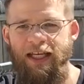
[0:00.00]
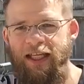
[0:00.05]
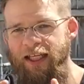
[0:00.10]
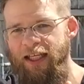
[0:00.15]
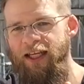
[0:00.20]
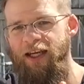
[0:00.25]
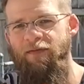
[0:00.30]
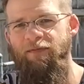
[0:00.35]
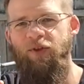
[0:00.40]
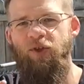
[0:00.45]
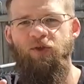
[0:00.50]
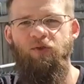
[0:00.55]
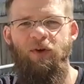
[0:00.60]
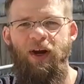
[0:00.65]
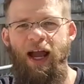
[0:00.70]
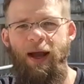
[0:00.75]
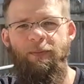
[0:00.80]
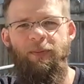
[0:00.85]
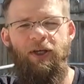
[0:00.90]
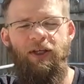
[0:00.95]
any of the
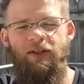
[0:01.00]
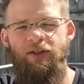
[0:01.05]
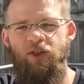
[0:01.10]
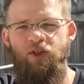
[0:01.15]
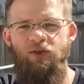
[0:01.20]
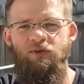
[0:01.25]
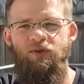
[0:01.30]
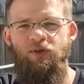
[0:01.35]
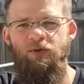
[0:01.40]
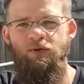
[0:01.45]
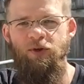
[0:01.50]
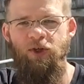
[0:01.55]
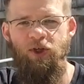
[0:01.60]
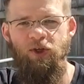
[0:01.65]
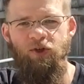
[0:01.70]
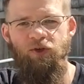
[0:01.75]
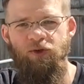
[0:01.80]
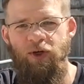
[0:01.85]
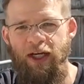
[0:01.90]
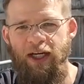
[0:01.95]
trapping that you do in
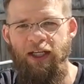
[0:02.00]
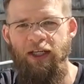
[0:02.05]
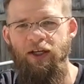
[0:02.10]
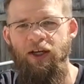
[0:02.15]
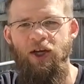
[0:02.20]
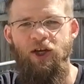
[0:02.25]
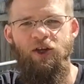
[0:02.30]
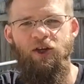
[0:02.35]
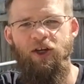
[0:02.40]
your training.